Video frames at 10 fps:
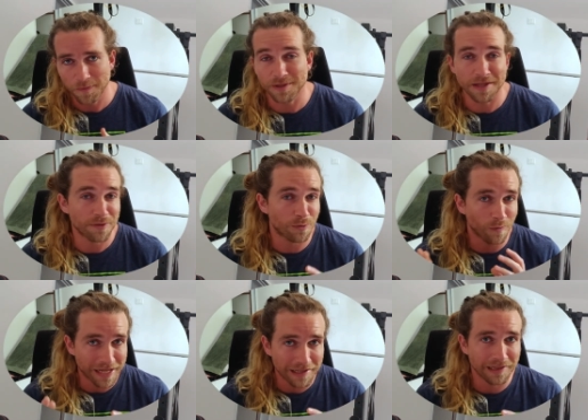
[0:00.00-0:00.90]
but then the
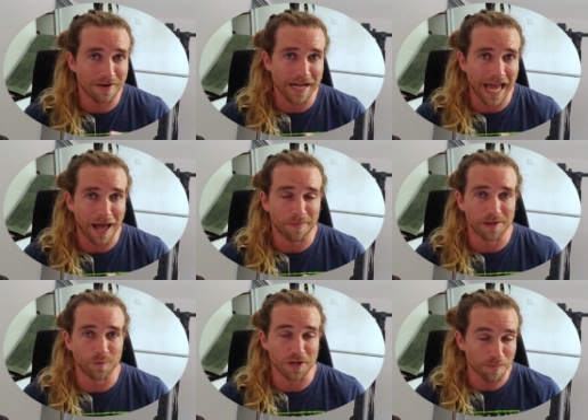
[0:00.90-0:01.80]
real learning
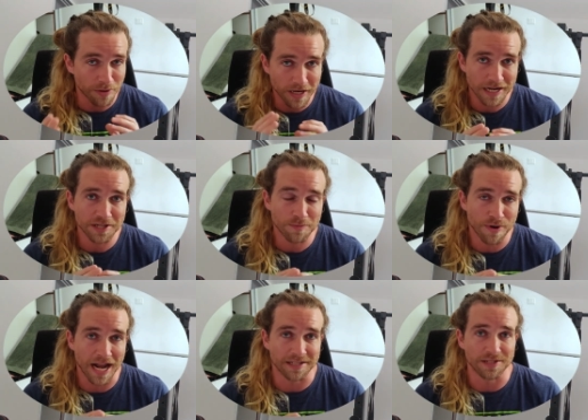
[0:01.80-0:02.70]
happens when you put it into
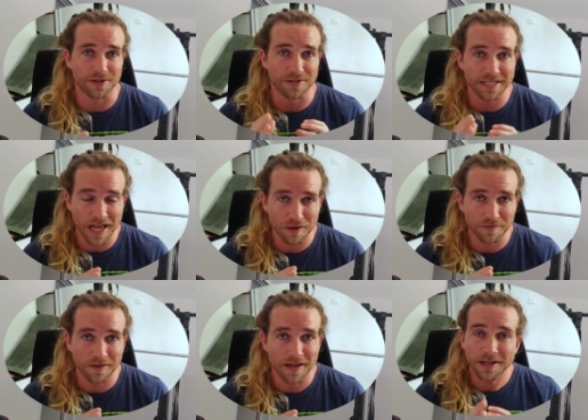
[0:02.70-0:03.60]
practice
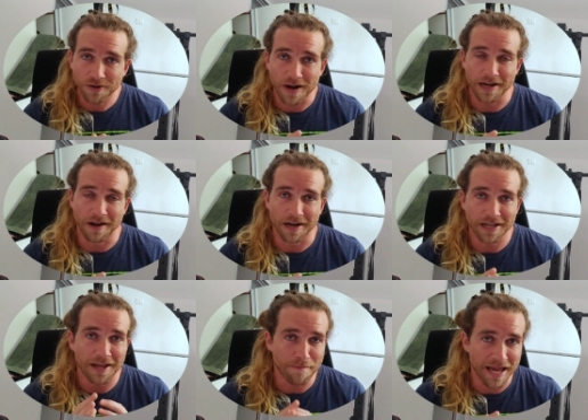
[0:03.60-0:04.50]
yourself, iterate on
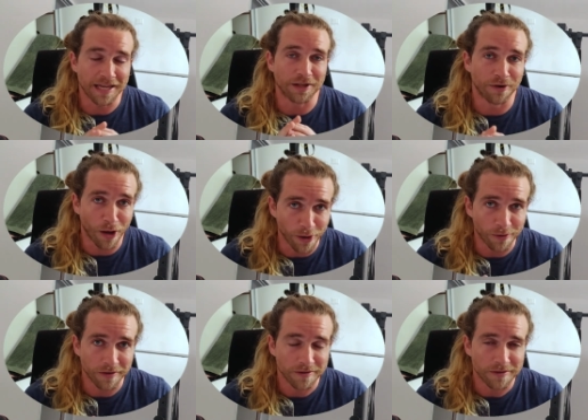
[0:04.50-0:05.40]
it, and make it your own.